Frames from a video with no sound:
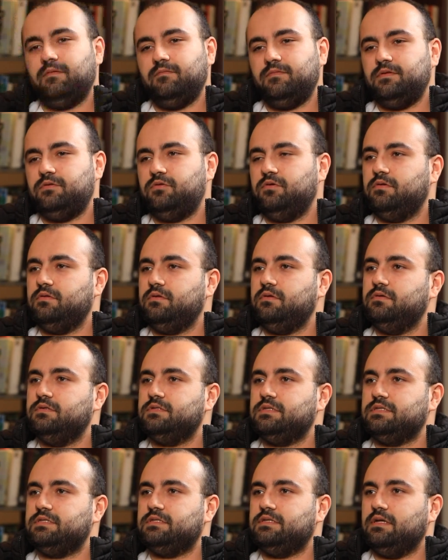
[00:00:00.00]
we don't use
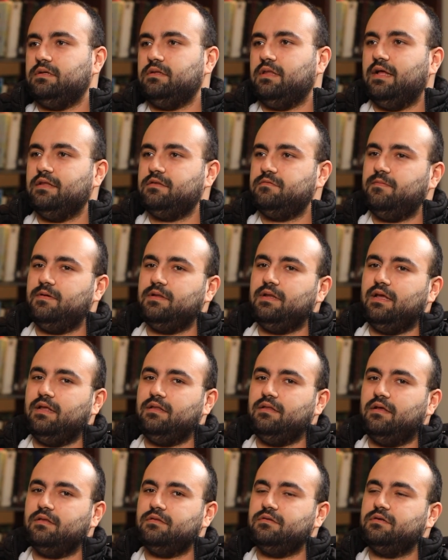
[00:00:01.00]
a stick. That one
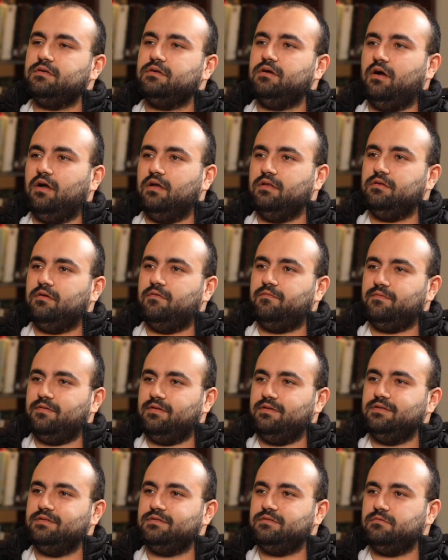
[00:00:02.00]
another kind of
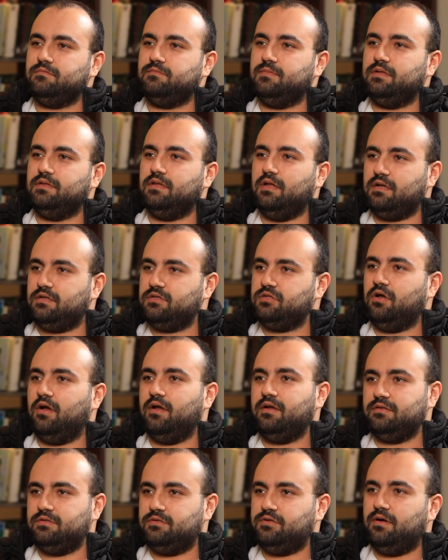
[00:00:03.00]
instrument like
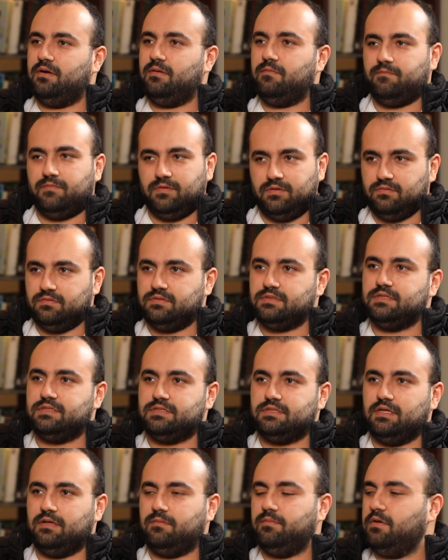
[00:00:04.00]
tongue drum. We use a
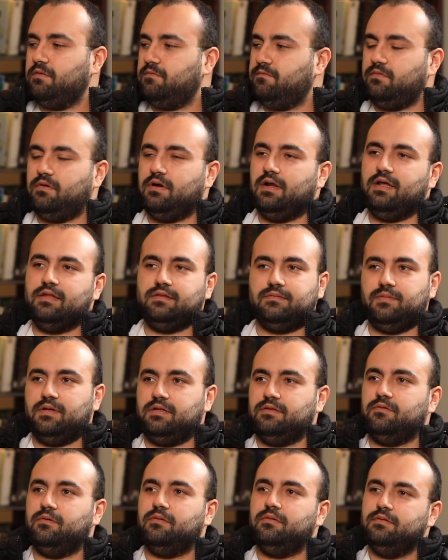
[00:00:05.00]
stick, but for handpan no.